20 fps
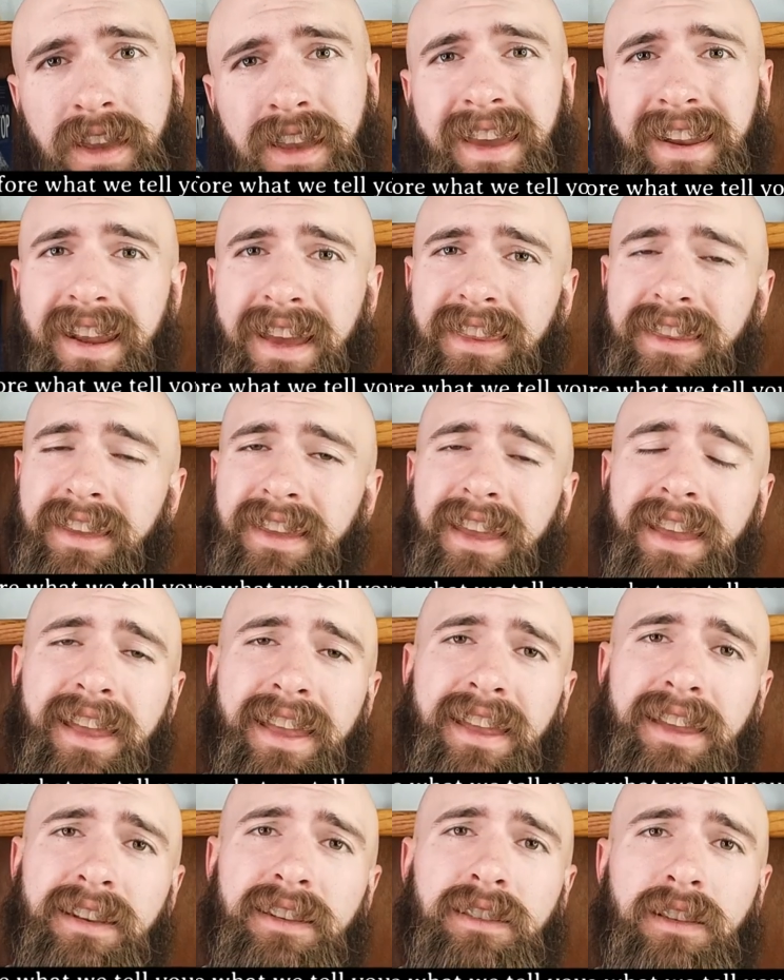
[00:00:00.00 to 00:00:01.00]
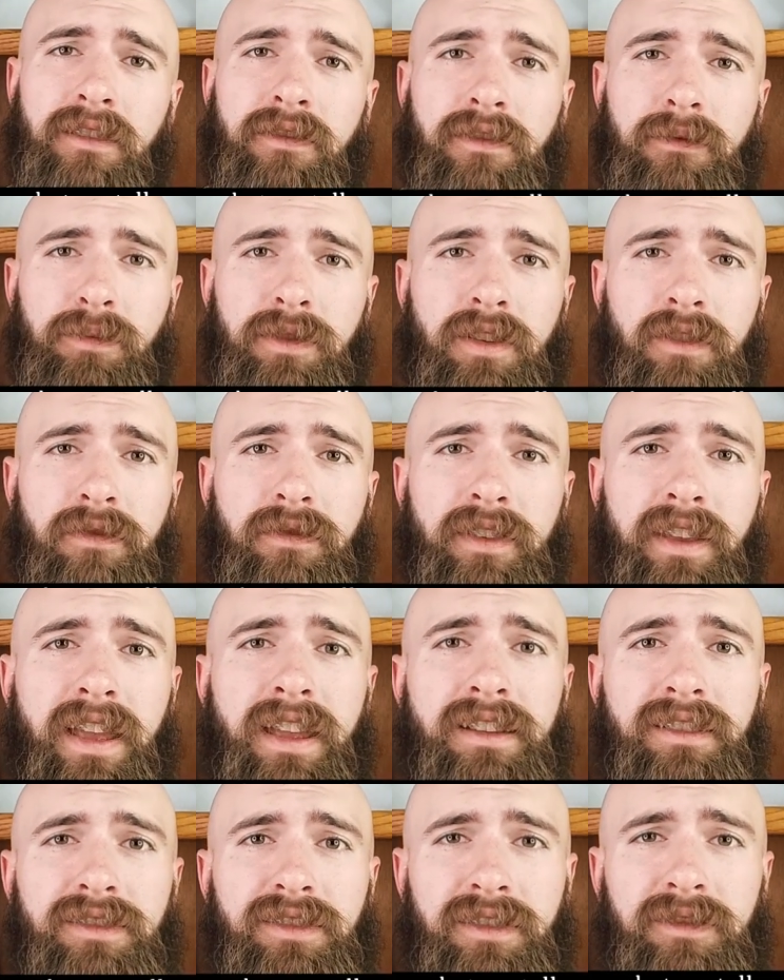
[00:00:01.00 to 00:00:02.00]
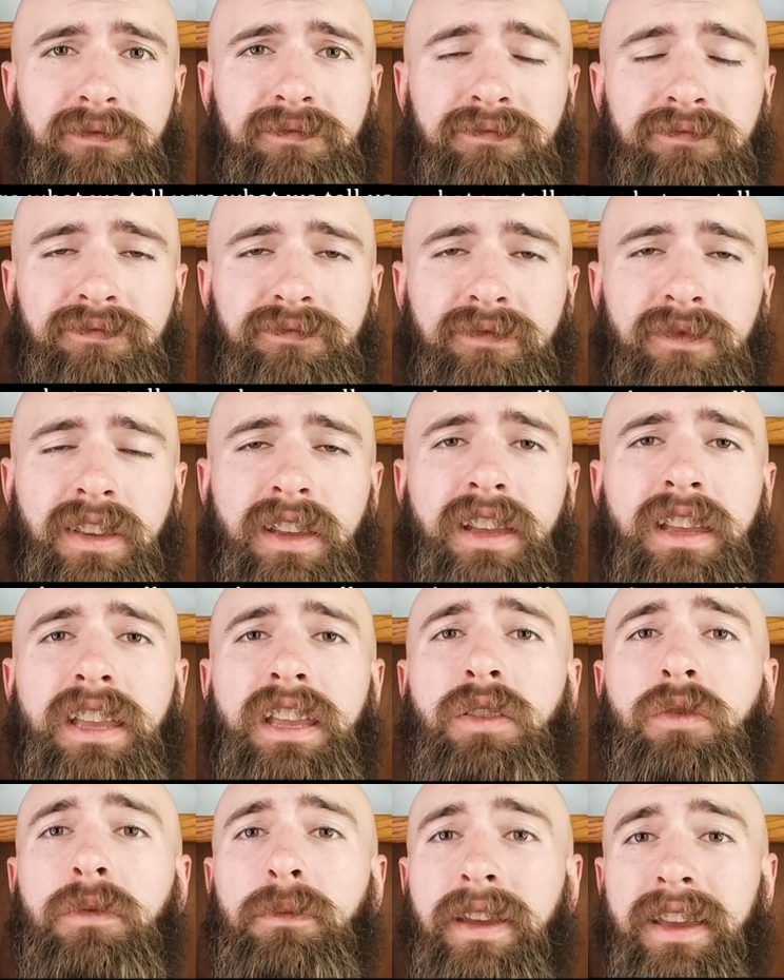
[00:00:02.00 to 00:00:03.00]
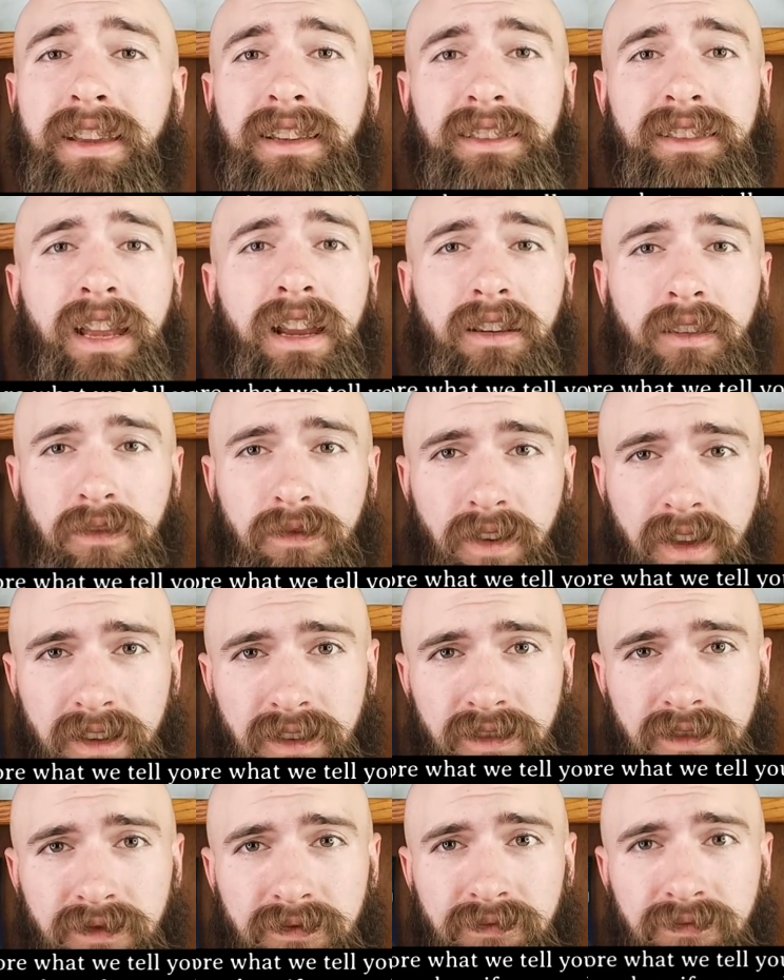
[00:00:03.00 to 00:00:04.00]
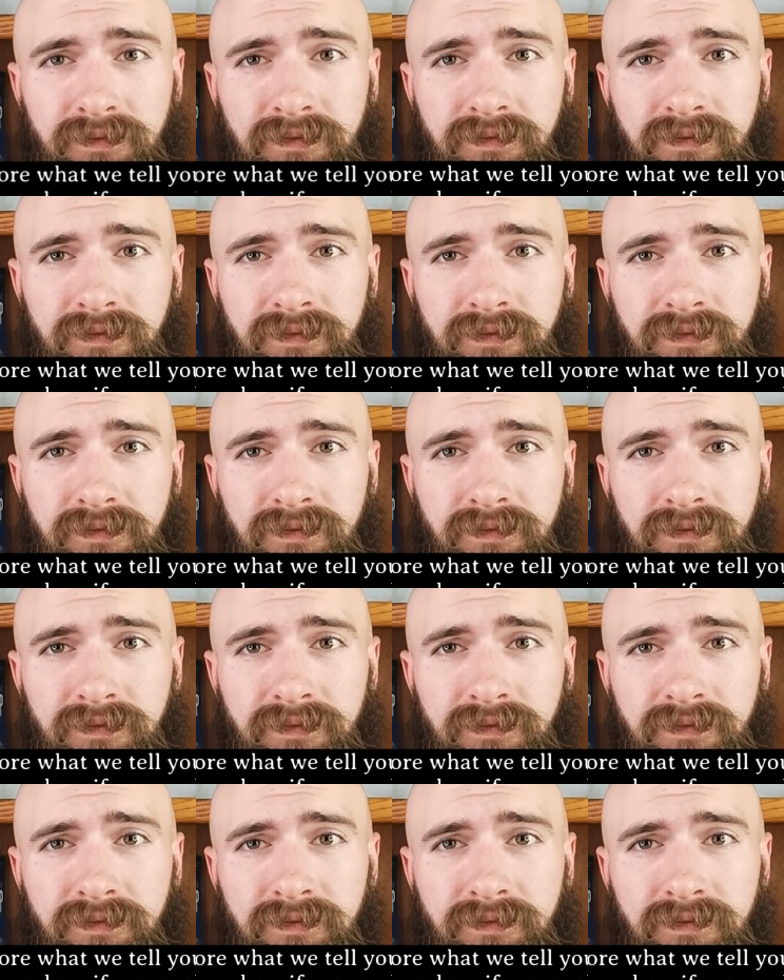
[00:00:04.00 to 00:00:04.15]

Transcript: and at the end of purification, he would make a sacrifice.